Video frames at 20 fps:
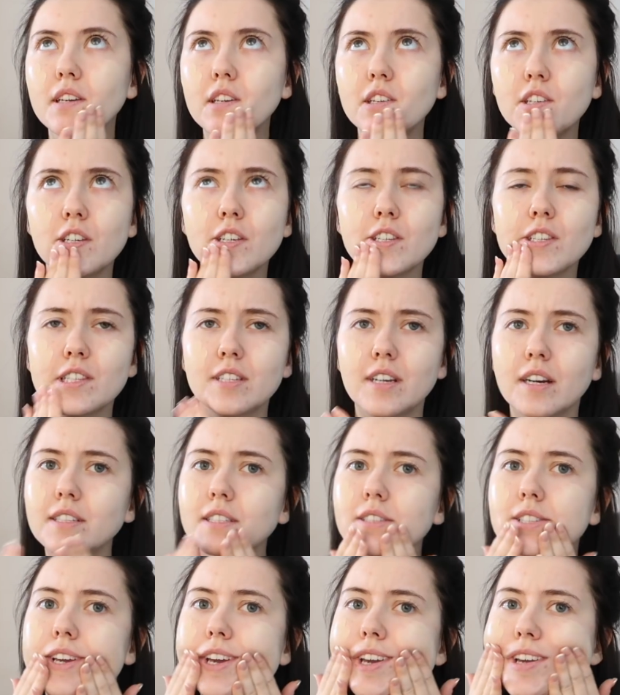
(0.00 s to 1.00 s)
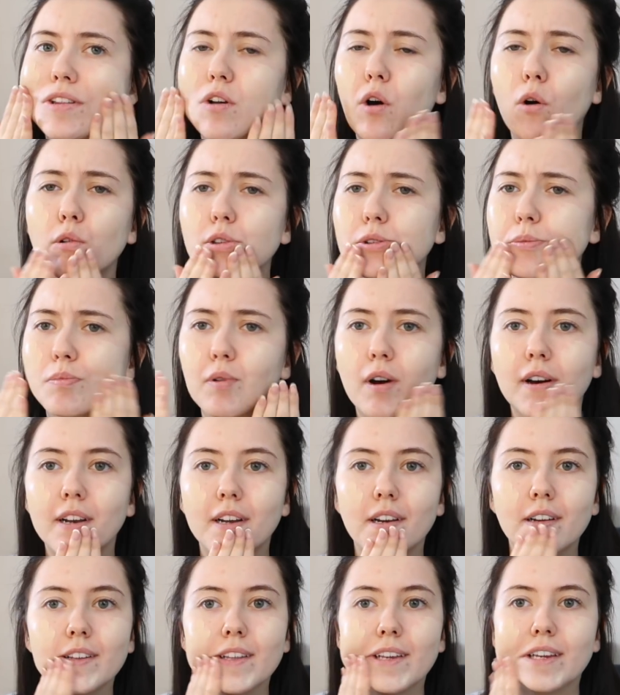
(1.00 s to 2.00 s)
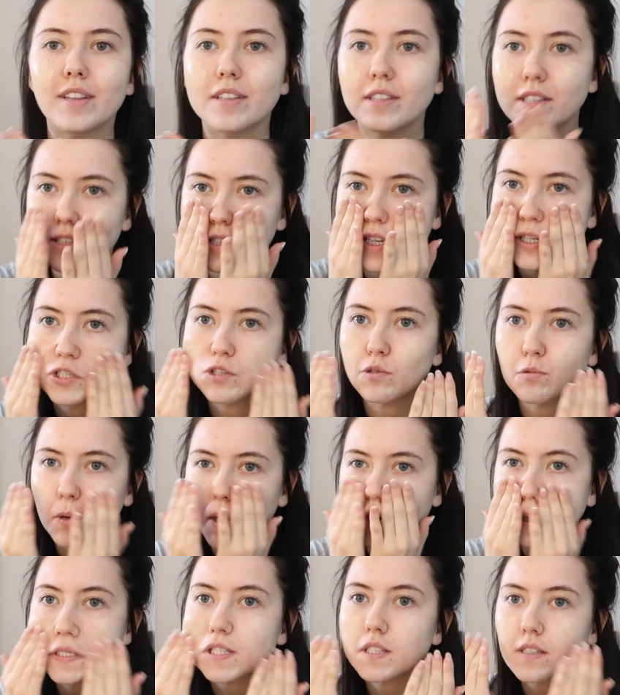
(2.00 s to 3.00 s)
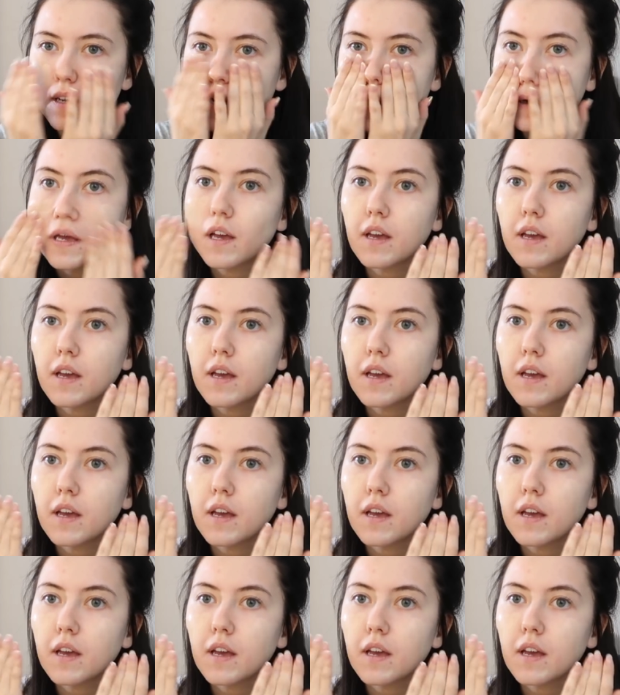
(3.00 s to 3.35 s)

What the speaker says: it just sucks in all the product and it's such a waste.